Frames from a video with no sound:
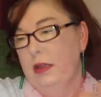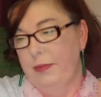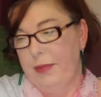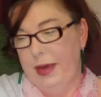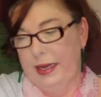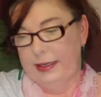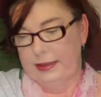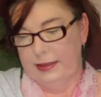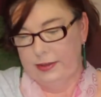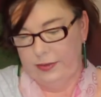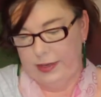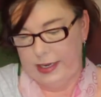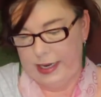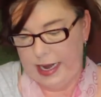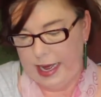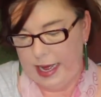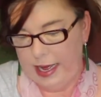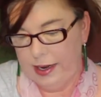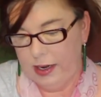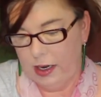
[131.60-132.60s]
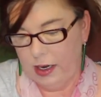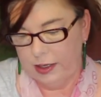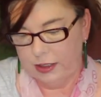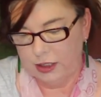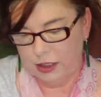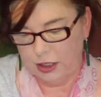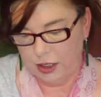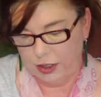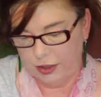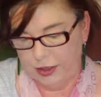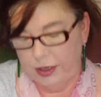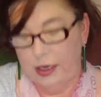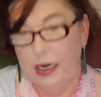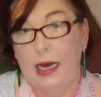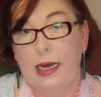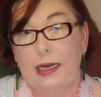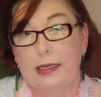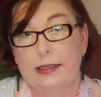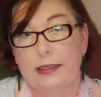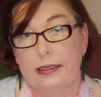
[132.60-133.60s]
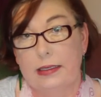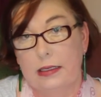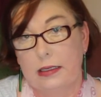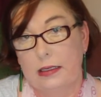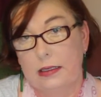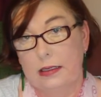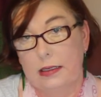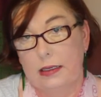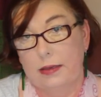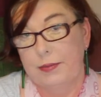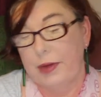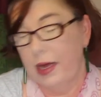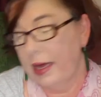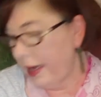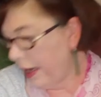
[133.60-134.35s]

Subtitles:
Passerine hat I showed you last by